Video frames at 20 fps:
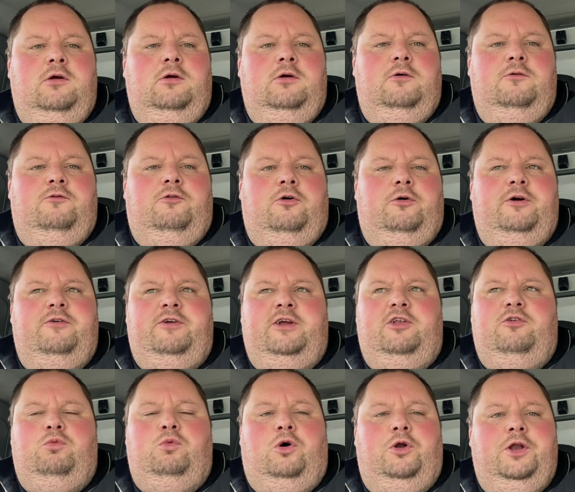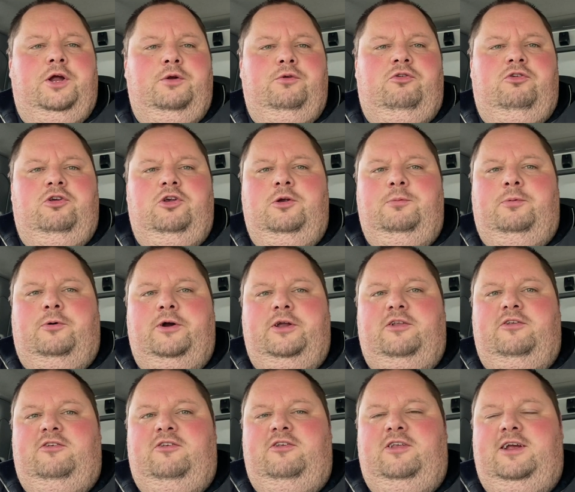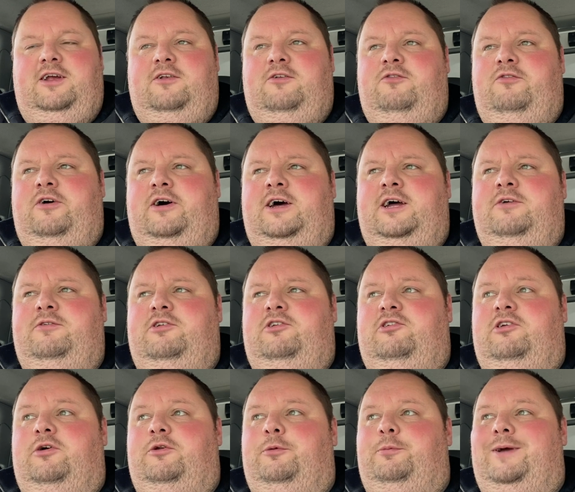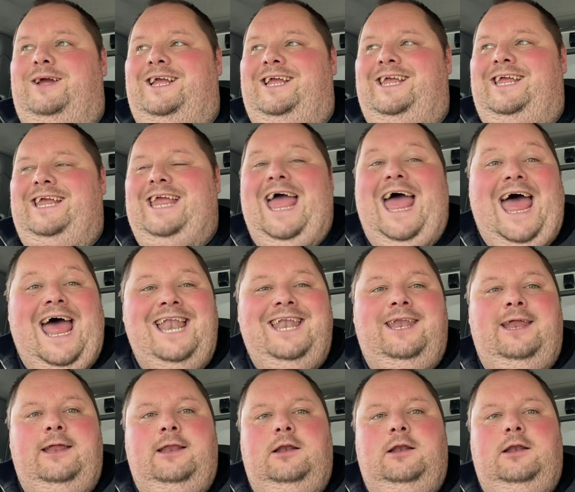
for it. I think it's 102.65, which has gone up again.